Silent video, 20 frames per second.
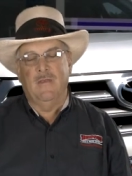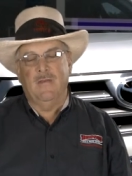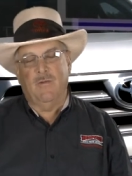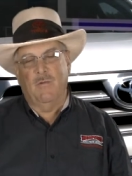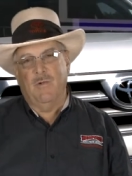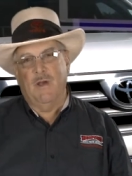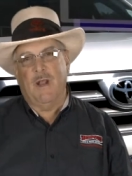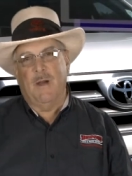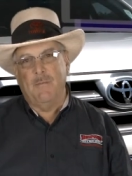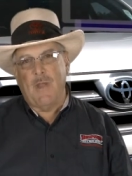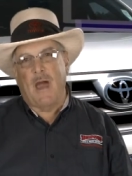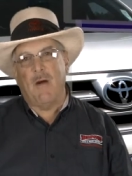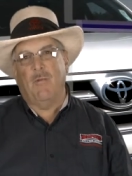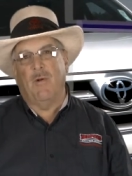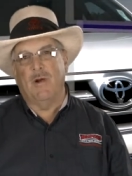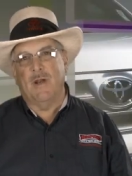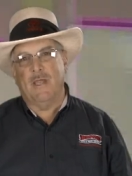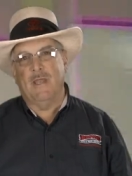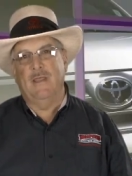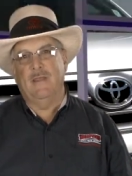So when I'm not
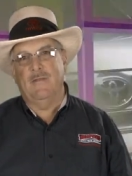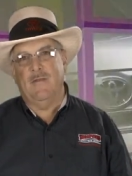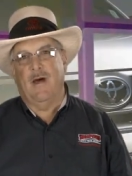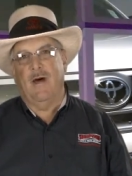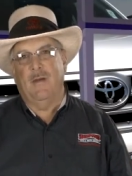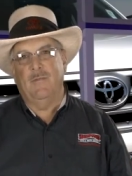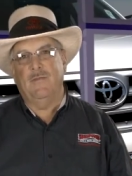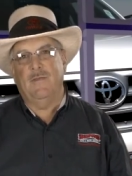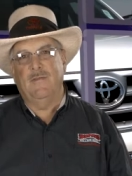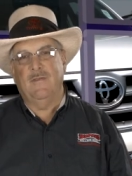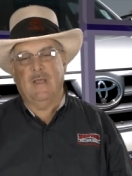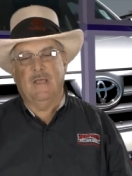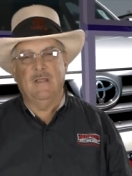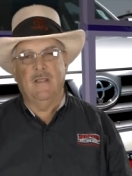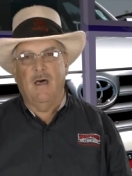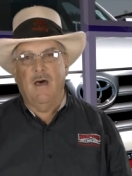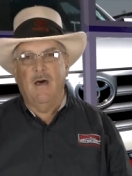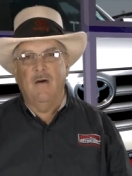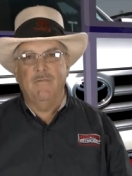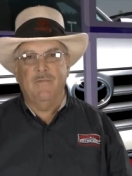working at Thompson's, I
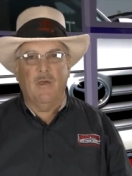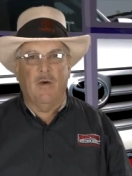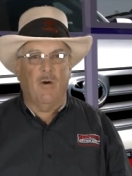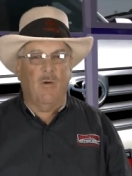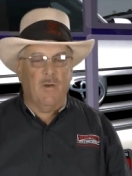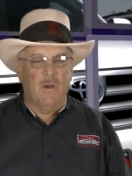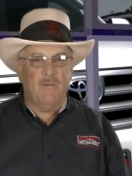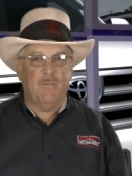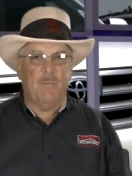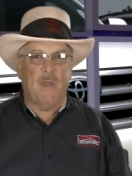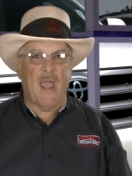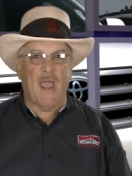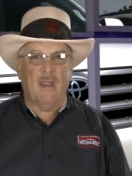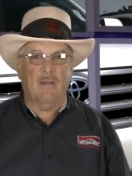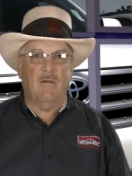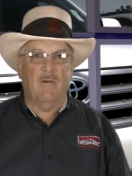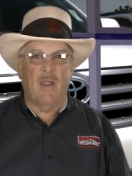love to horseback